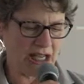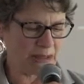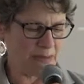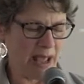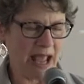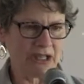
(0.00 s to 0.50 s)

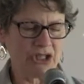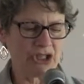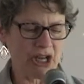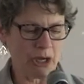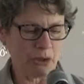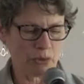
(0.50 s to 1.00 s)
has
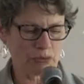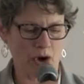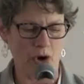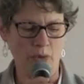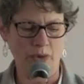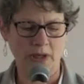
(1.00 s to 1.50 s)
managed and
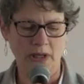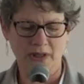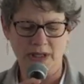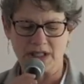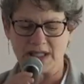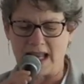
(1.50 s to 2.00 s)
grown
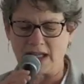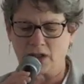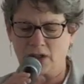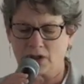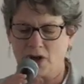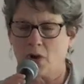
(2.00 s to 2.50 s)
the
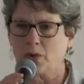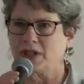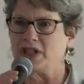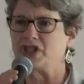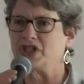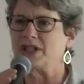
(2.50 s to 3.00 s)
Secular
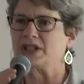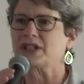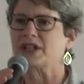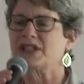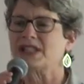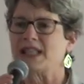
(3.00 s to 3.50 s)

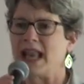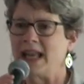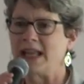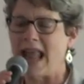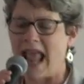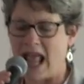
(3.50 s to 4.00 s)
Coalition's
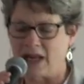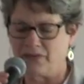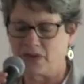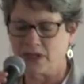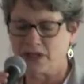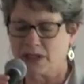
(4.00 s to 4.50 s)
state
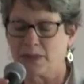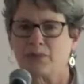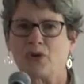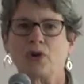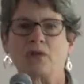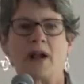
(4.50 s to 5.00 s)
advocacy
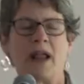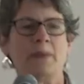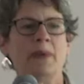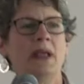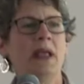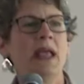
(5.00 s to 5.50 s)

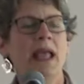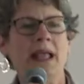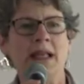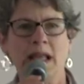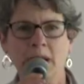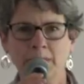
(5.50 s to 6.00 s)
program
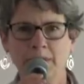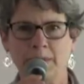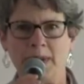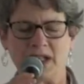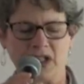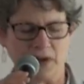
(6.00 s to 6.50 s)
and
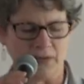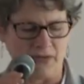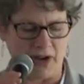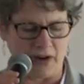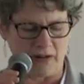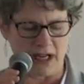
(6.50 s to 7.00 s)
implemented
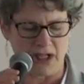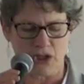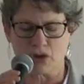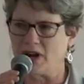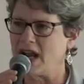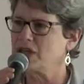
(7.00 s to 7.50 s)

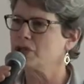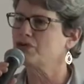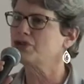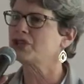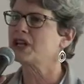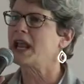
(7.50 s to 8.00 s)
various
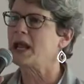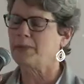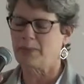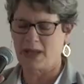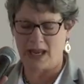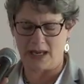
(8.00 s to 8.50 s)
grassroots
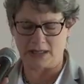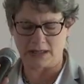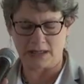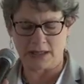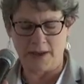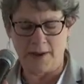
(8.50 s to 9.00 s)

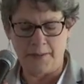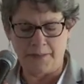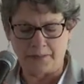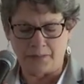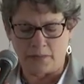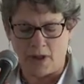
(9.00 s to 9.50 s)
campaigns
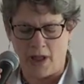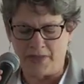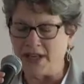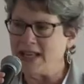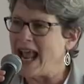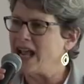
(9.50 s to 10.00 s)

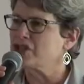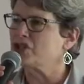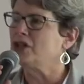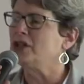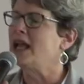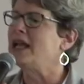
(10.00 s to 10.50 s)
on a
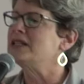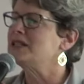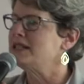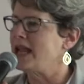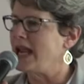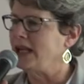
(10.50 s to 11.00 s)
national and
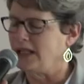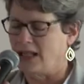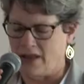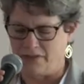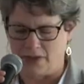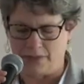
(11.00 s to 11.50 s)
state
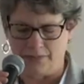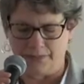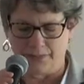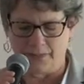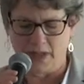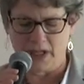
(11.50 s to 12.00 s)
level.
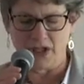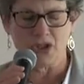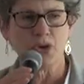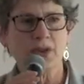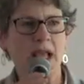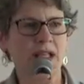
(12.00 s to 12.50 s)

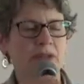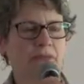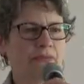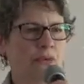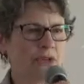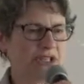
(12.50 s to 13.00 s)
In
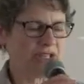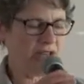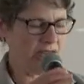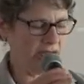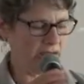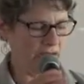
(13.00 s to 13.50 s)

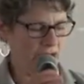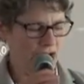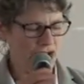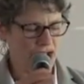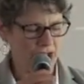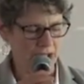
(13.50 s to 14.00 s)

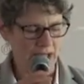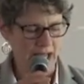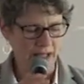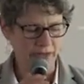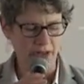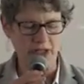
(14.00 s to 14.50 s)
2014, she
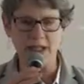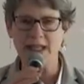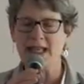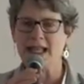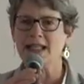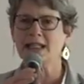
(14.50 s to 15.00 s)
led the
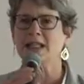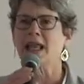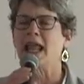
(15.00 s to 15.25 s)
Knit